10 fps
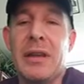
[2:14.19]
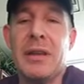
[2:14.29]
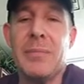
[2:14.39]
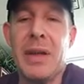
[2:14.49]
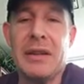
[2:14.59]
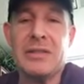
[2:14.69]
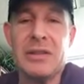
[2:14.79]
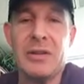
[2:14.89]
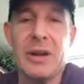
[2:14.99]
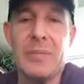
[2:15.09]
companion
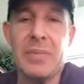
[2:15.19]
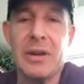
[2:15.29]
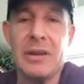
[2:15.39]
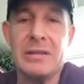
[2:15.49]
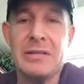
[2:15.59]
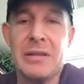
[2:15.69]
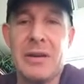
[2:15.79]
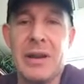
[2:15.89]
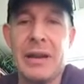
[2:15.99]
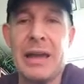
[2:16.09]
sitter companies
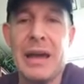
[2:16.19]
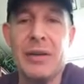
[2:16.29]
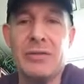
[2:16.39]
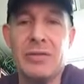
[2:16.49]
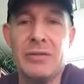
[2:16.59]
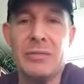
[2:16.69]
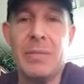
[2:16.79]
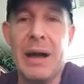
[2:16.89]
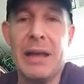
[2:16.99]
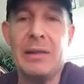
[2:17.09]
are not allowed to,
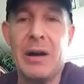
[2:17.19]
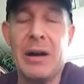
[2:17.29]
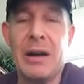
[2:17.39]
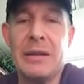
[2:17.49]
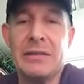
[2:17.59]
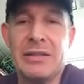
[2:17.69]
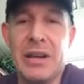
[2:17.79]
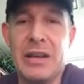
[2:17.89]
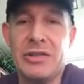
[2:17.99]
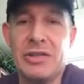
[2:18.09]
by law,
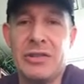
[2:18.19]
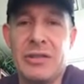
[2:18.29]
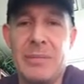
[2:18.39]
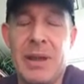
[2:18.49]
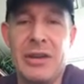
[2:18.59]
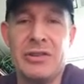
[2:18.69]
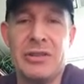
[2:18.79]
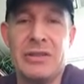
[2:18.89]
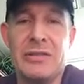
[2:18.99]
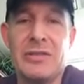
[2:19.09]
touch the
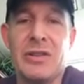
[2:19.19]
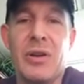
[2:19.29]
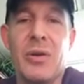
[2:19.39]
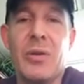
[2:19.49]
patient. So